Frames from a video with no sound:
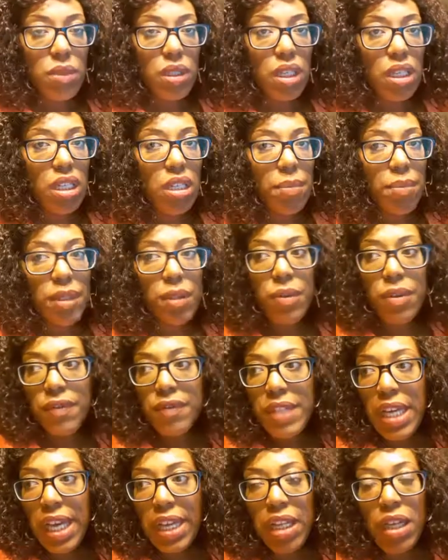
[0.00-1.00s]
it could be
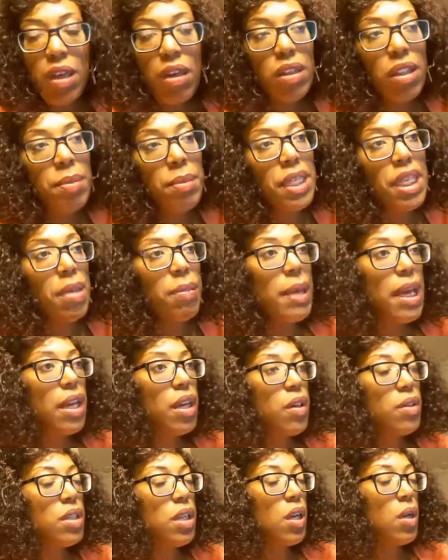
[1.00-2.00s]
with dating. Oh, let me get
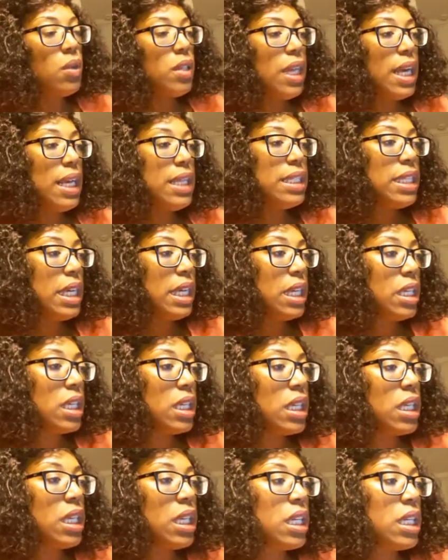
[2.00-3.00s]
back on the online dating
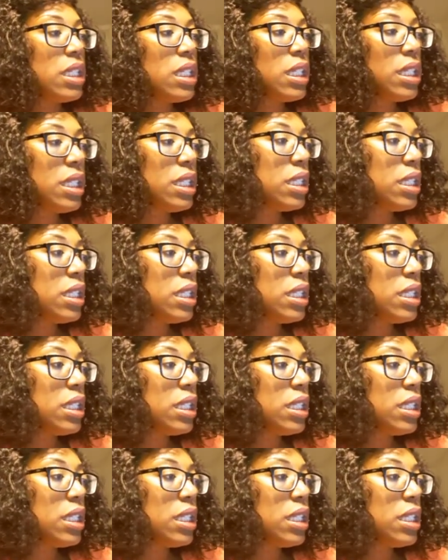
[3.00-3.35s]
again.